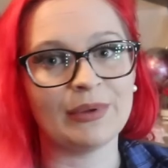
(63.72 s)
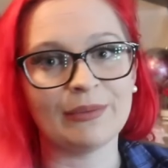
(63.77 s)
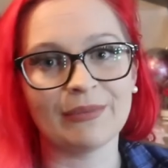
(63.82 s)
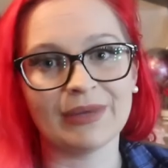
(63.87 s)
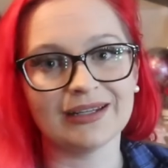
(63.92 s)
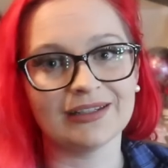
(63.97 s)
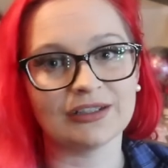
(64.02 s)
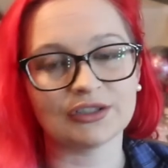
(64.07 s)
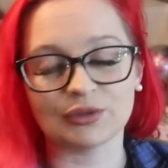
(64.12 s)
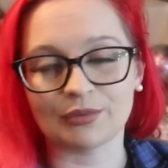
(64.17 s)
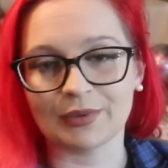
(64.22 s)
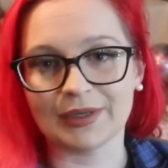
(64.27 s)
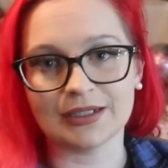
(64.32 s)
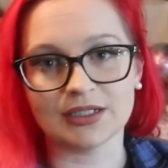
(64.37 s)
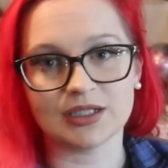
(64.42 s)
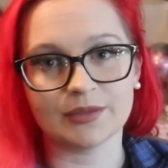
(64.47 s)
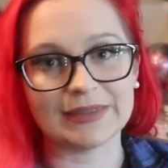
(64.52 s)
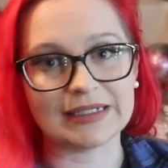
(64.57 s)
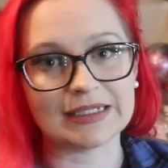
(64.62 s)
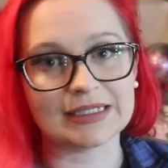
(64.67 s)
in my lunch break
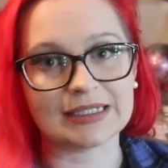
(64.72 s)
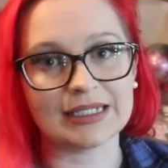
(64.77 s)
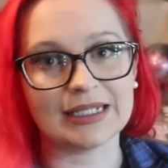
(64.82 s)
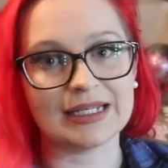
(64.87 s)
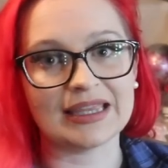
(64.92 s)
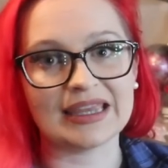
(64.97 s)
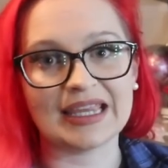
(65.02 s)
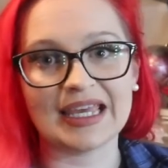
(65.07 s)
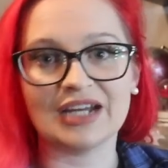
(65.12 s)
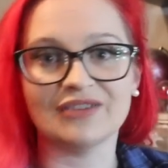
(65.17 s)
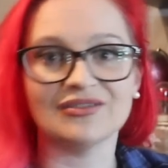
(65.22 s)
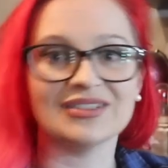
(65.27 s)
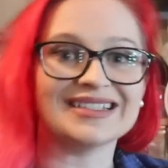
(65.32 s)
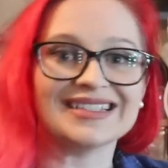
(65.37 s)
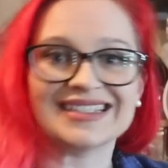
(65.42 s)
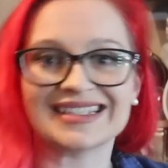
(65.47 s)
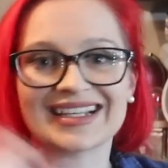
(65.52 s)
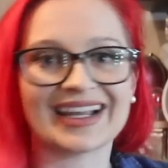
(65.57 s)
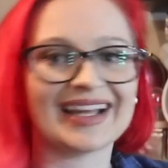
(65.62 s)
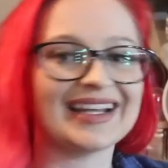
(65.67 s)
to be sitting there and
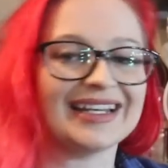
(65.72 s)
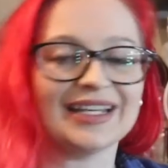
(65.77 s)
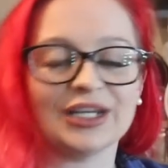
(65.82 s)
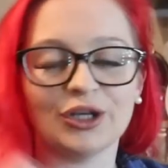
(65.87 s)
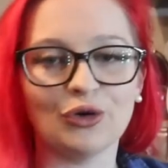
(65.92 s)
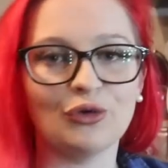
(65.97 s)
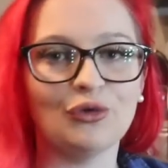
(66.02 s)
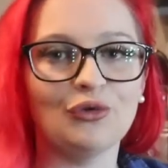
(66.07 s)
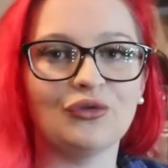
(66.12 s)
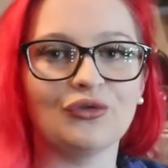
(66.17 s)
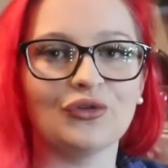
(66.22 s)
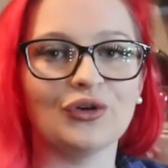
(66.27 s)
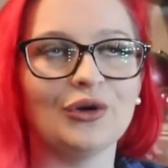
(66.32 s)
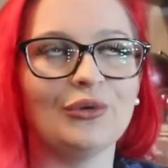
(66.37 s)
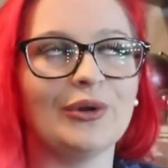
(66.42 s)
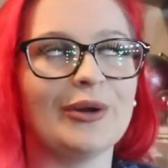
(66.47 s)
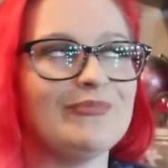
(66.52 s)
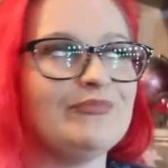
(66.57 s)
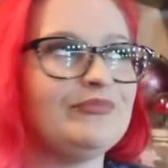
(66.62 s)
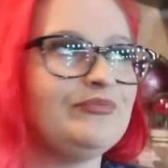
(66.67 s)
scanning it all through
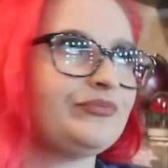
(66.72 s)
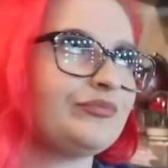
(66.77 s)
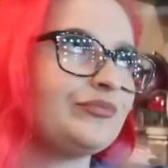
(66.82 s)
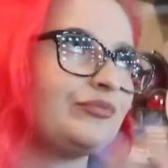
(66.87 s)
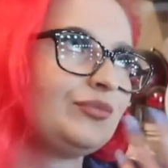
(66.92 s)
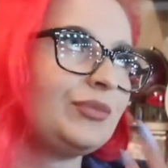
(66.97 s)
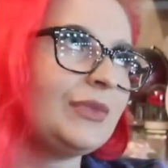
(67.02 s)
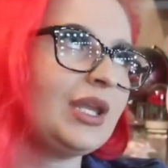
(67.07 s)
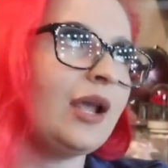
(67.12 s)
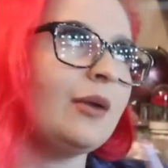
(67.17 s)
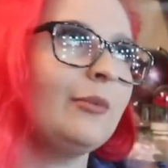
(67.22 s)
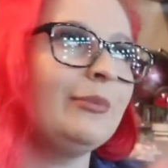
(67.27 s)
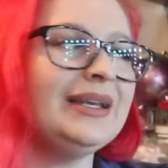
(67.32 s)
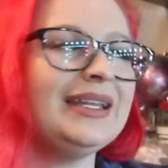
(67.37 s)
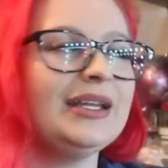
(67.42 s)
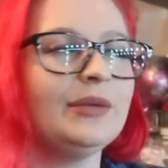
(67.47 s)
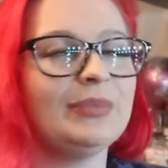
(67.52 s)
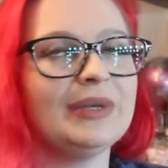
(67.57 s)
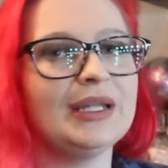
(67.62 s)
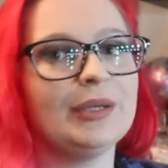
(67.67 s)
and
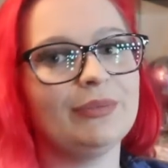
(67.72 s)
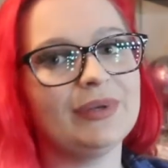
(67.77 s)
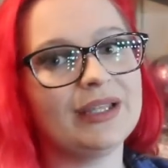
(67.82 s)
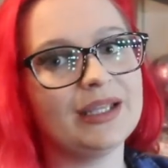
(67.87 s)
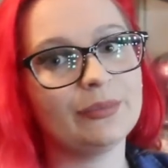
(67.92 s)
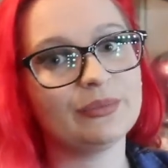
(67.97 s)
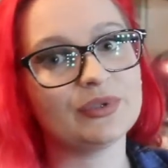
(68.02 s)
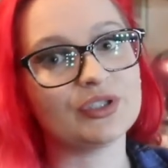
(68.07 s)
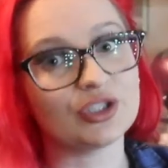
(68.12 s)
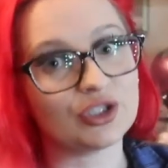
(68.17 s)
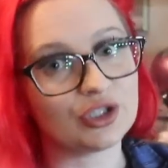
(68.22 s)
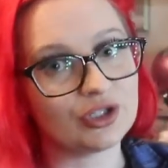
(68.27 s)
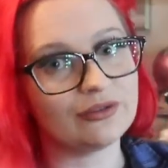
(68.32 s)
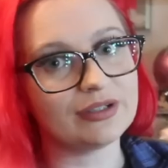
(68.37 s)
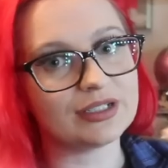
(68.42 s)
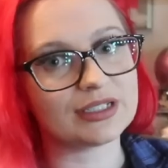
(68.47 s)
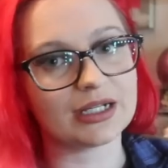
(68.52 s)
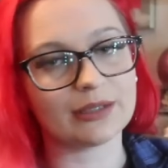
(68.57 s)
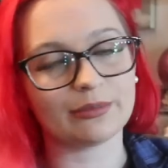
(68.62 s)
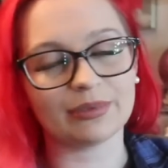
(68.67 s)
bleep, bleep, bleep, security
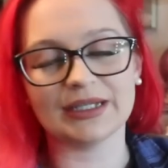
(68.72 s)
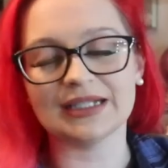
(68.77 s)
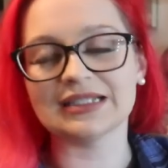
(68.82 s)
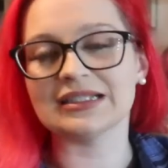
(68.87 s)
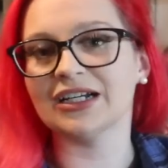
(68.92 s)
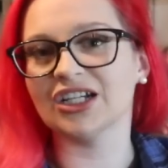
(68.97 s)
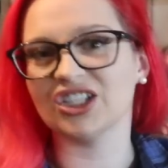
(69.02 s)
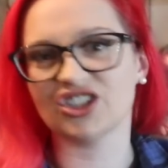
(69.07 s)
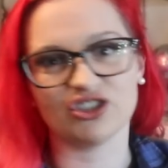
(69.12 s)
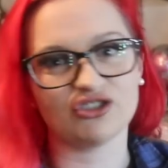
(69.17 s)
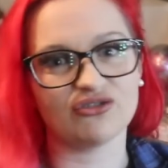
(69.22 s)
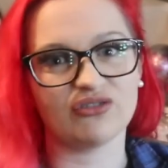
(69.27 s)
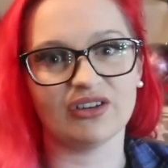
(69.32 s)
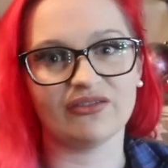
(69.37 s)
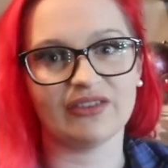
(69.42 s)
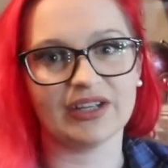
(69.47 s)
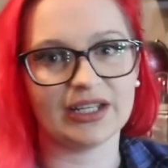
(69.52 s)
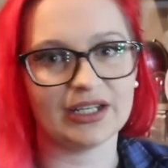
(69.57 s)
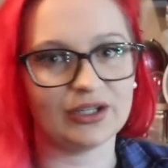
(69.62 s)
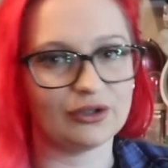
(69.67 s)
check, please. I'd just
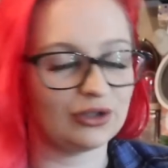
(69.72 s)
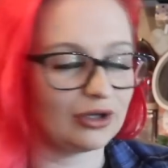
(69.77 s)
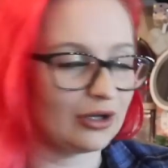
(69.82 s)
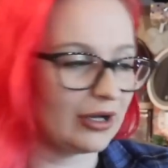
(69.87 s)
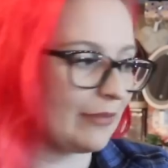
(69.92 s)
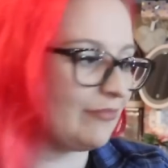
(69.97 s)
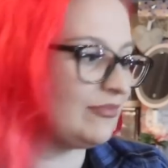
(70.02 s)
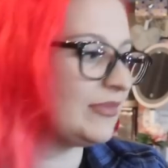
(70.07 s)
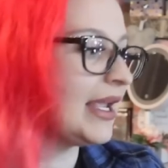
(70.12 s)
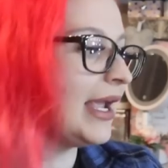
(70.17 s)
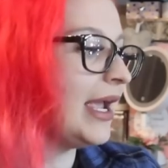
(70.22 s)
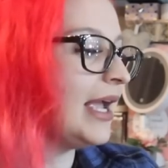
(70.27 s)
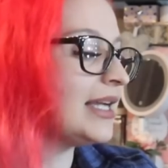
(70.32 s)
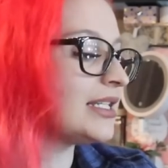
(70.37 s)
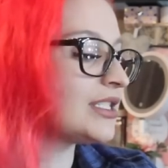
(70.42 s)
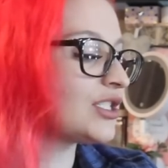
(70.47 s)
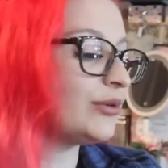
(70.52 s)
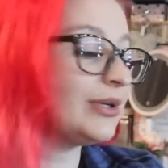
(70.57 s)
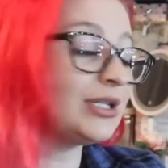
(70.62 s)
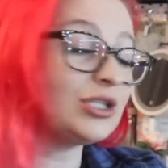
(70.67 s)
rather get it online.
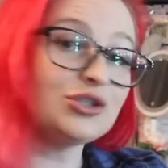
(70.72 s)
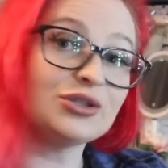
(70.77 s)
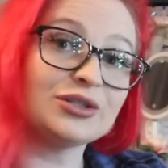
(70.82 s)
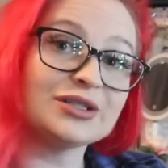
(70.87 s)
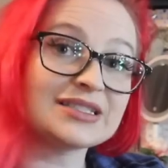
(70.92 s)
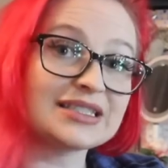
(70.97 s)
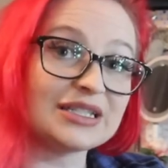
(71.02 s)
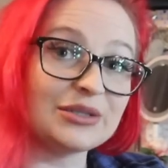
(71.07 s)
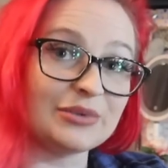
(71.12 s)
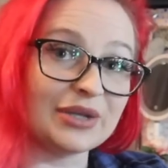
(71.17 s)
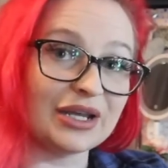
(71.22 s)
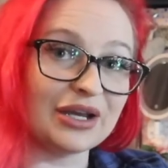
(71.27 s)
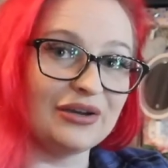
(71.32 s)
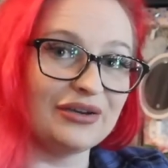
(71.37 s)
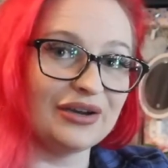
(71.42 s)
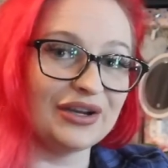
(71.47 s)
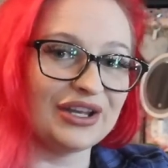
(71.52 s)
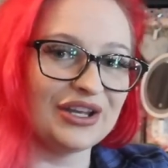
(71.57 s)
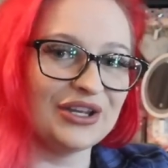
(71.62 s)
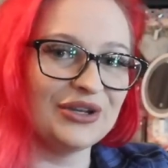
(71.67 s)
So as you can see, we have
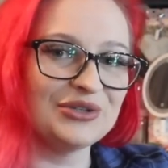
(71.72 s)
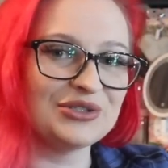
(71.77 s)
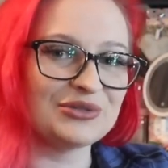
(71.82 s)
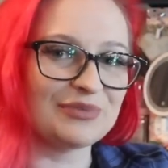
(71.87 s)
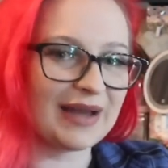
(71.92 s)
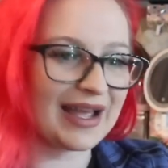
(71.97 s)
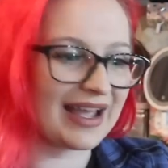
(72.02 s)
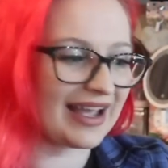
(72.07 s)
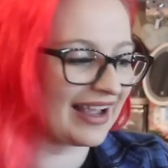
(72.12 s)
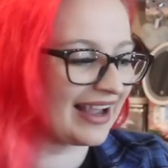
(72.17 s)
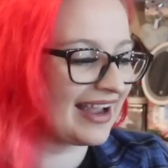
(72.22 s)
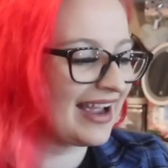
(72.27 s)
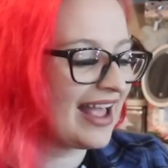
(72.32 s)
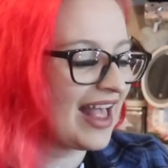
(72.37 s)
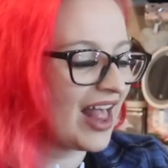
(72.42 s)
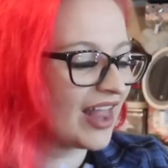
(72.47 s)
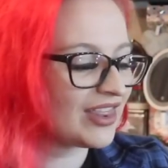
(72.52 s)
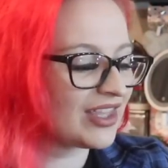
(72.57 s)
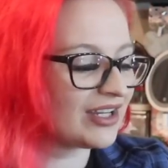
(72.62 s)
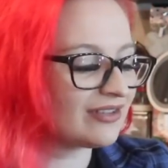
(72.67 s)
a huge bag.
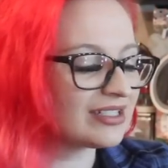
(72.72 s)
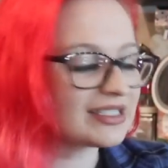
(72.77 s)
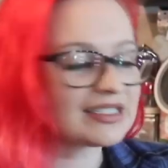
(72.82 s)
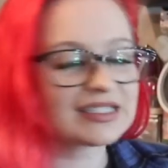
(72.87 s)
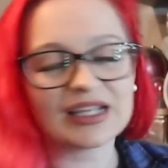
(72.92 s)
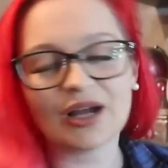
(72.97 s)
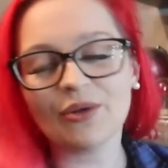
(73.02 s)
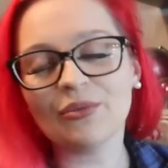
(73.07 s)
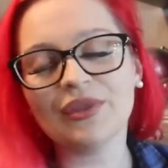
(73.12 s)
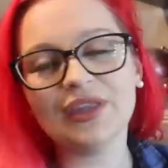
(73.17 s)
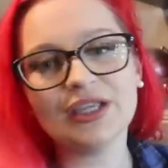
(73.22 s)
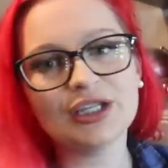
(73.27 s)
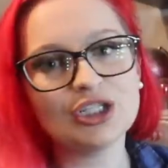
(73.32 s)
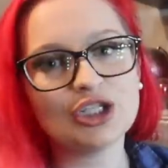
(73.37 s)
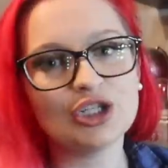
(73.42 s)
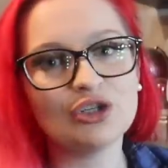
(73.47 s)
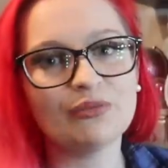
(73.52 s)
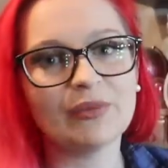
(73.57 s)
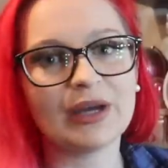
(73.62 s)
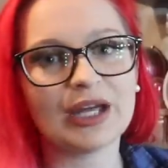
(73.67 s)
There are some things
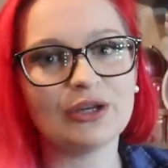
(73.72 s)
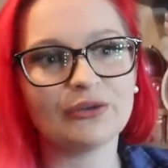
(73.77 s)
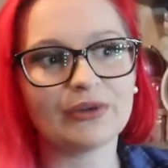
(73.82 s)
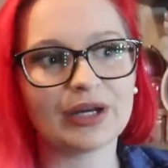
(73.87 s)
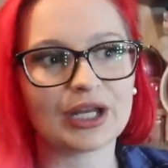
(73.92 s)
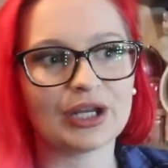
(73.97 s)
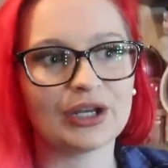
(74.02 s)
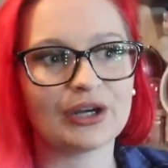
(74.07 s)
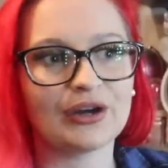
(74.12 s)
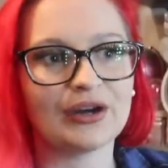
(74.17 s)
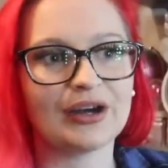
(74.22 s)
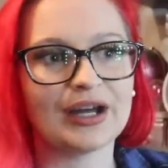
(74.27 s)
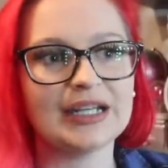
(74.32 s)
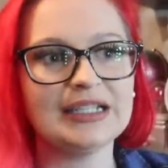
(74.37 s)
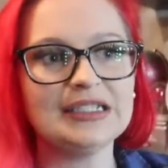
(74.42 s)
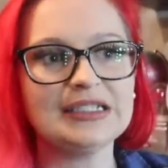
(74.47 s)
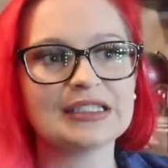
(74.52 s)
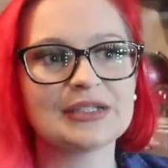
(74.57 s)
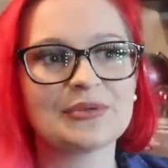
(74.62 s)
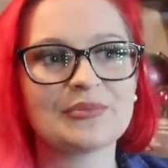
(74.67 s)
you may
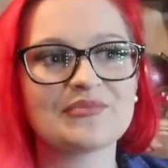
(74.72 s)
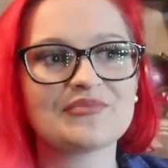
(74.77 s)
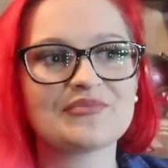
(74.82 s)
recognise.